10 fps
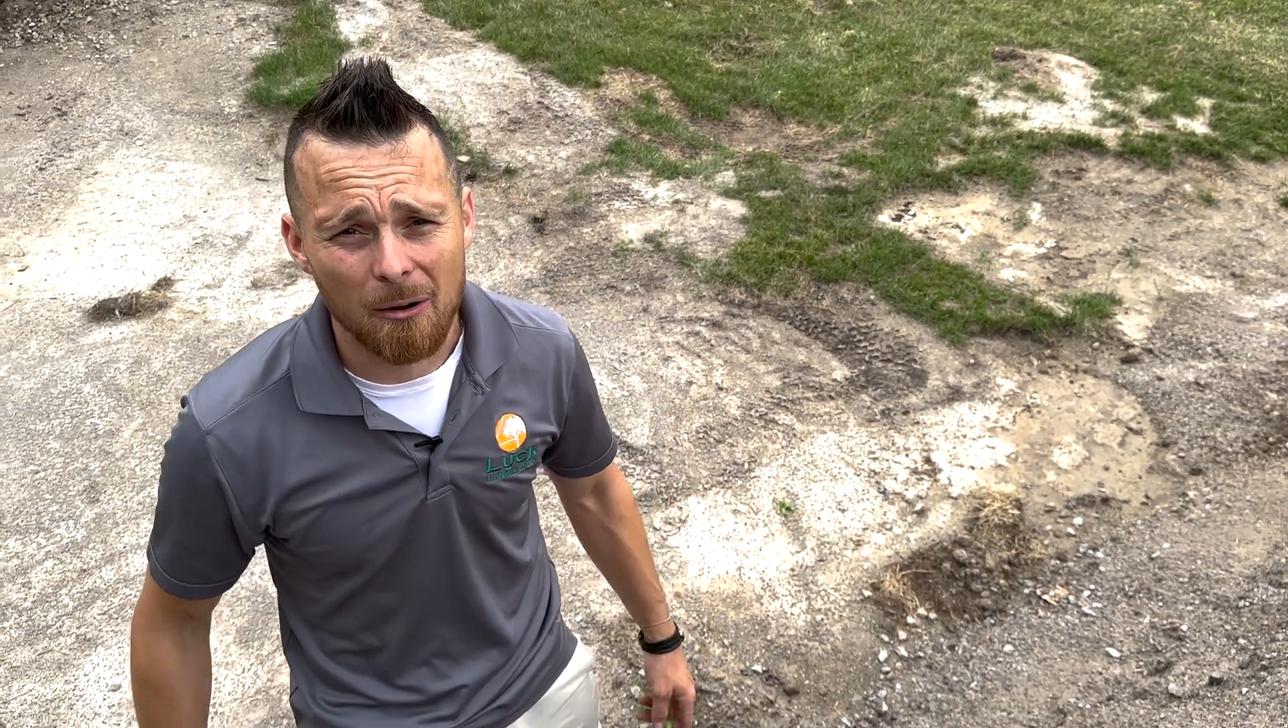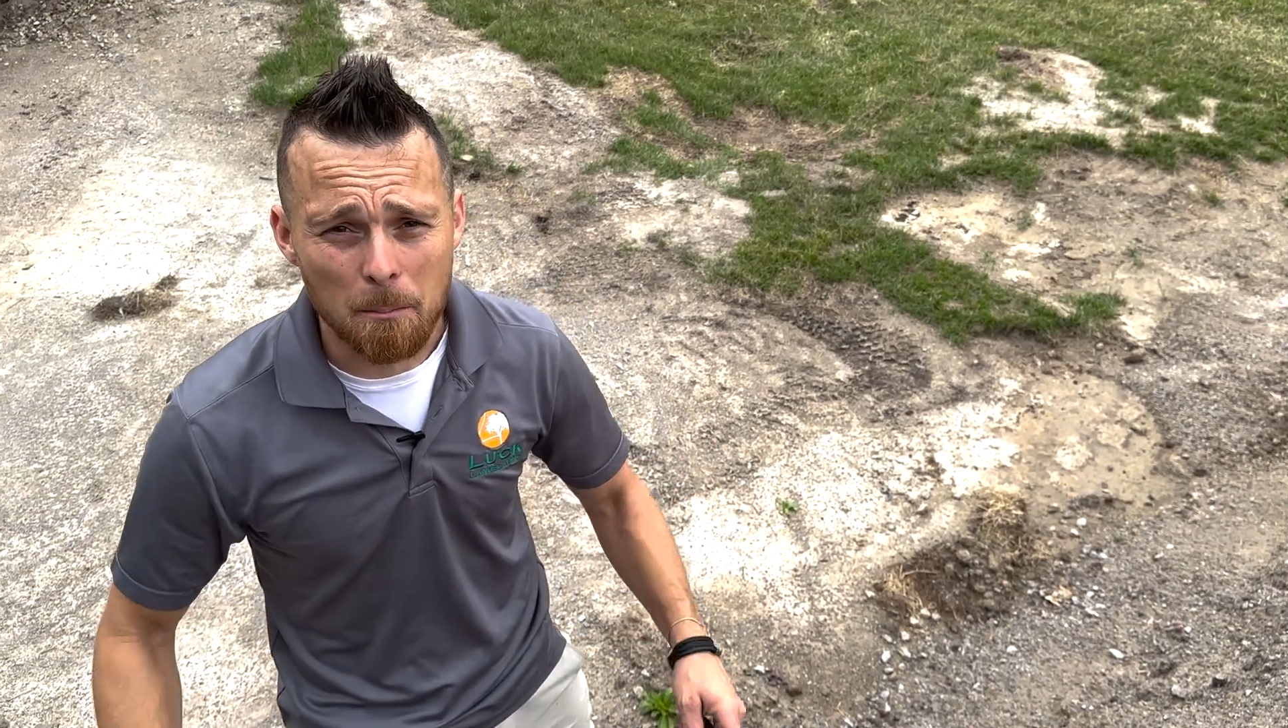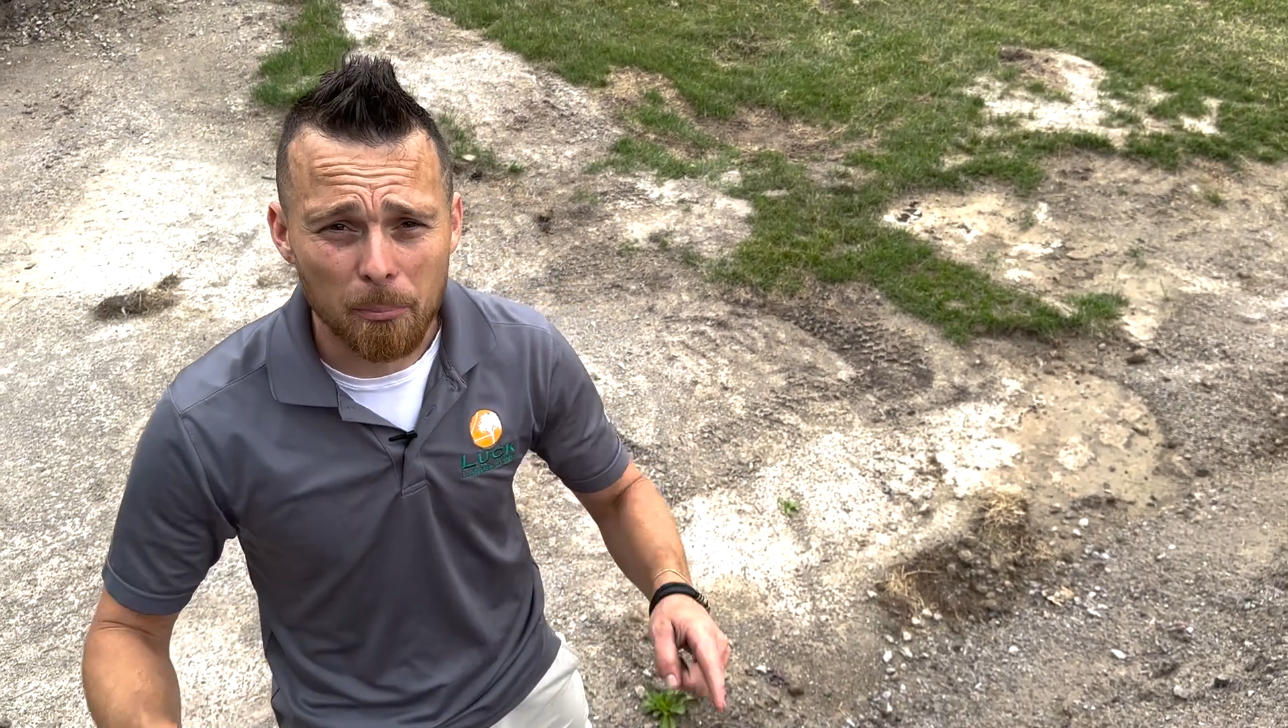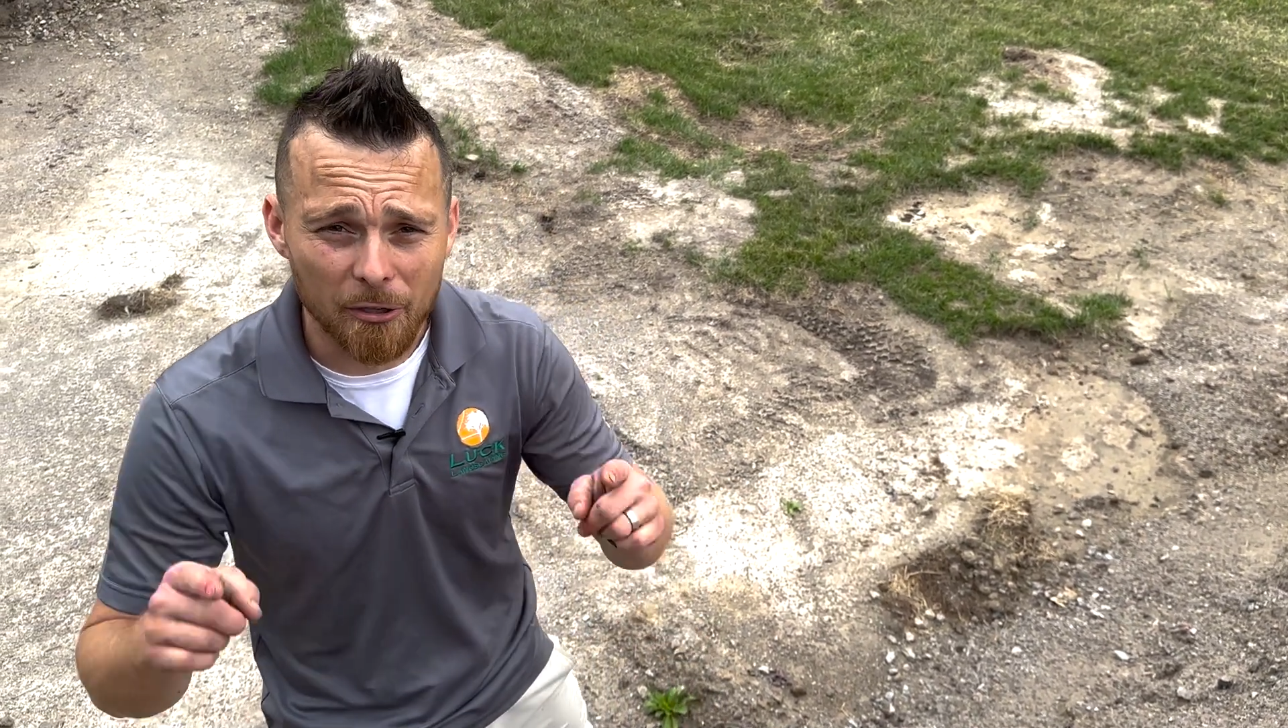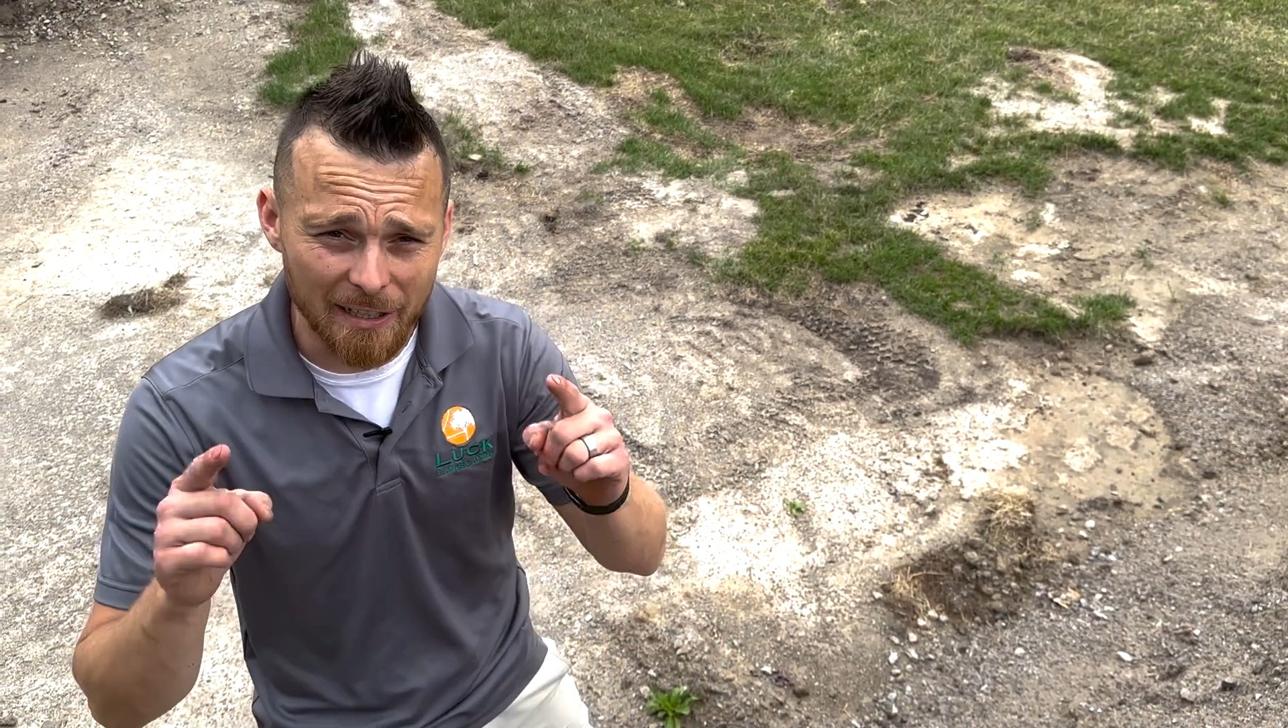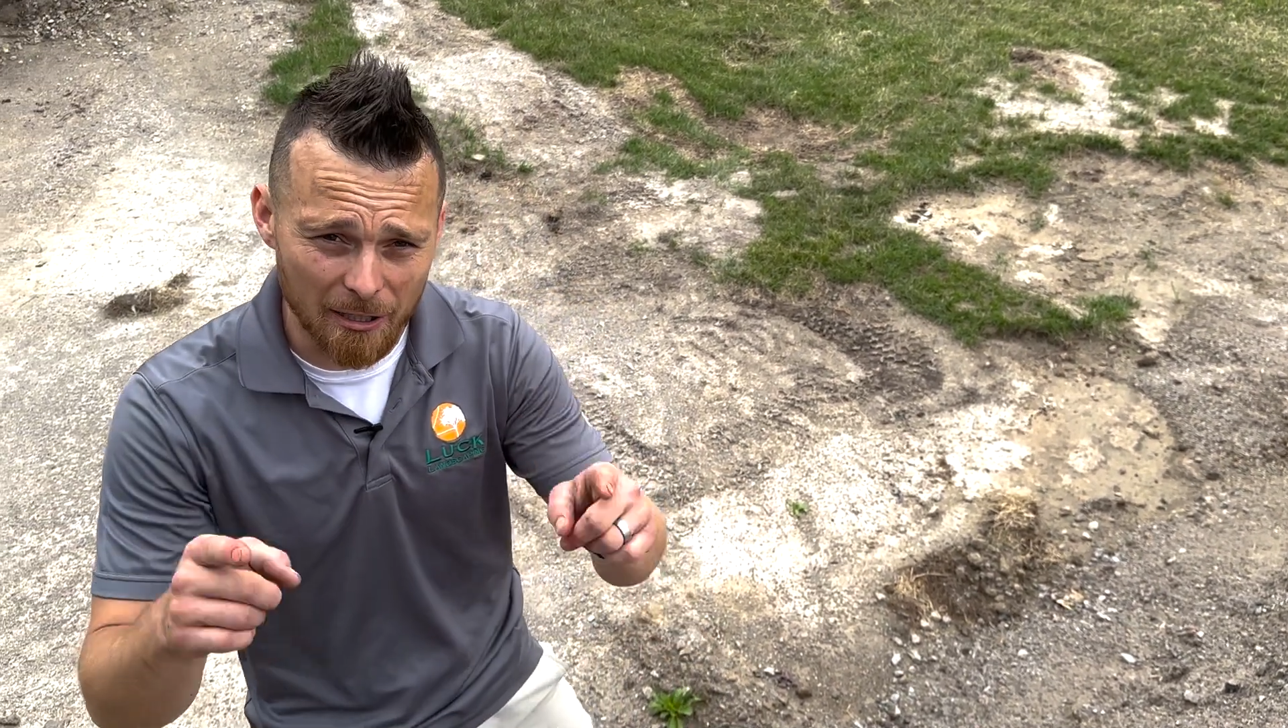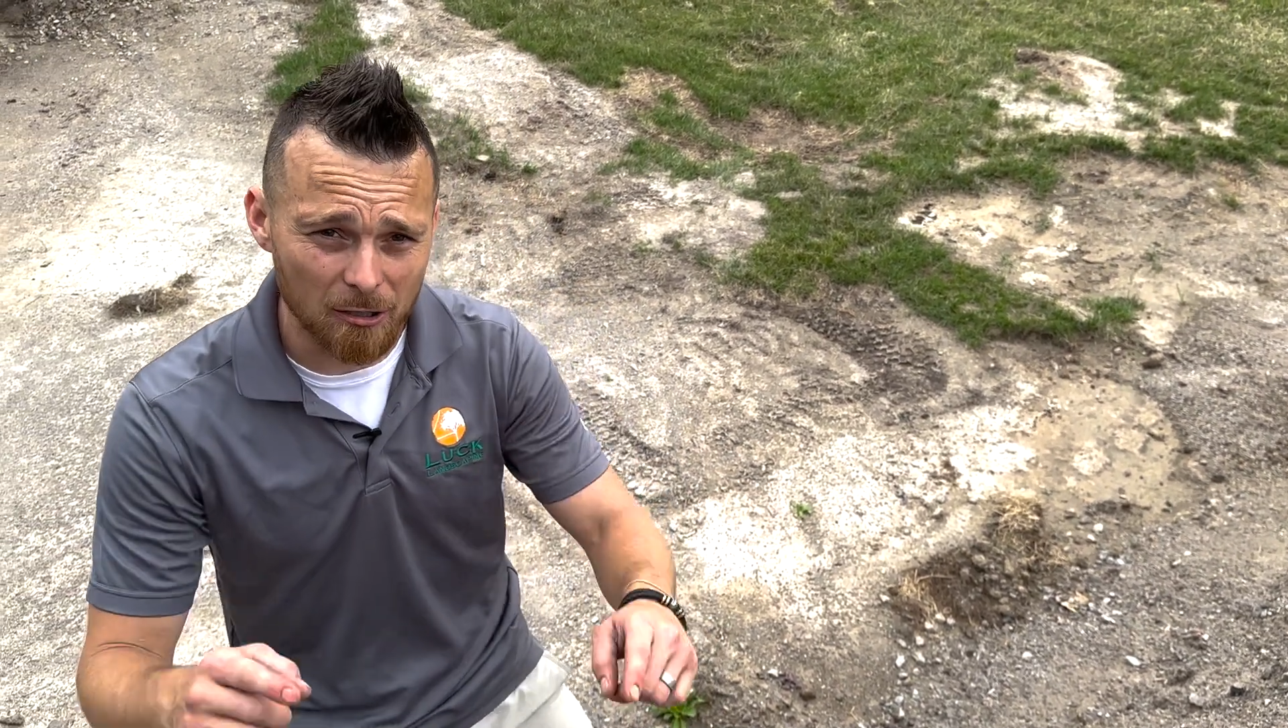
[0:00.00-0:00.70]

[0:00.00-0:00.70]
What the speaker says: and putting it